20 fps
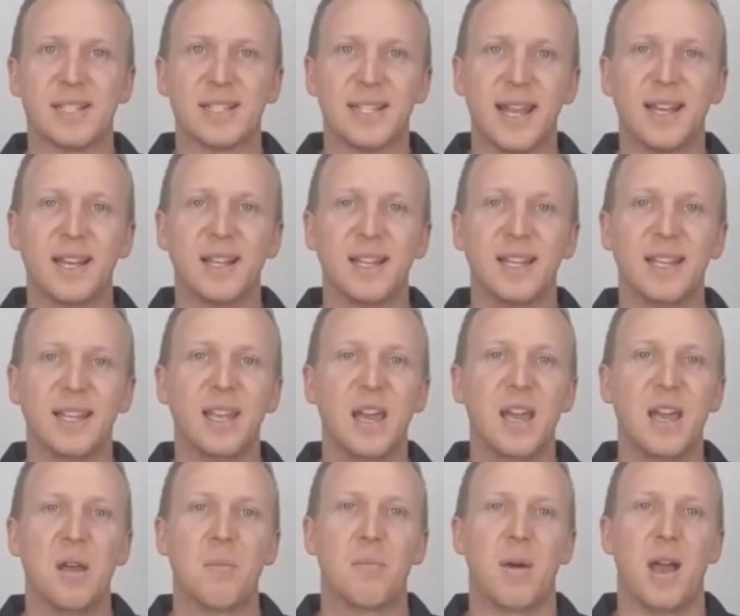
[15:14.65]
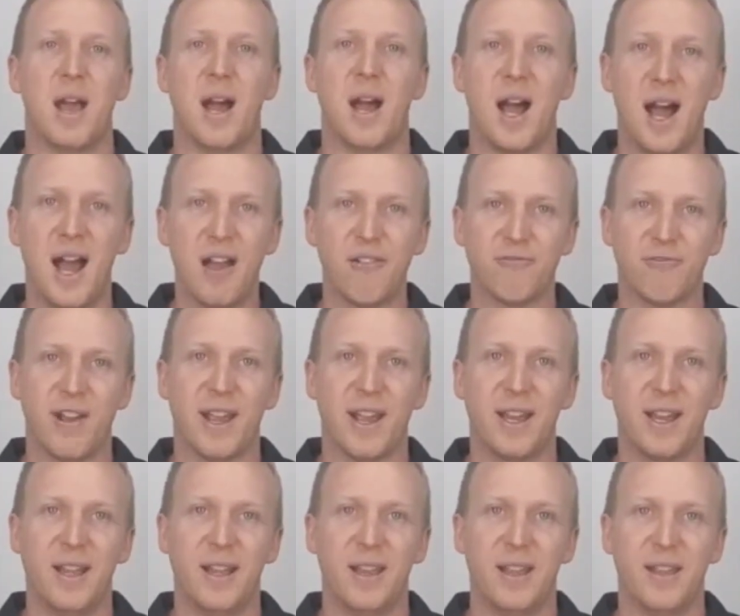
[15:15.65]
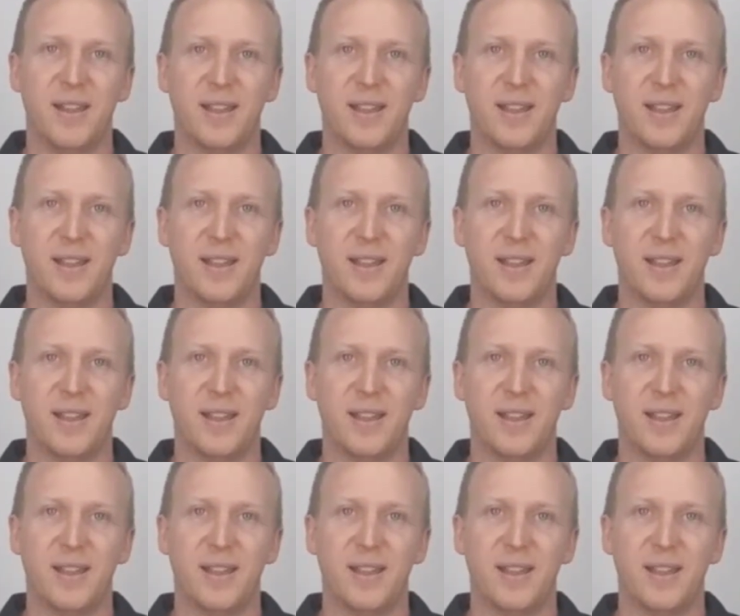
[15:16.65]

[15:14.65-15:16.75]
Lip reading: suddenly my heart rate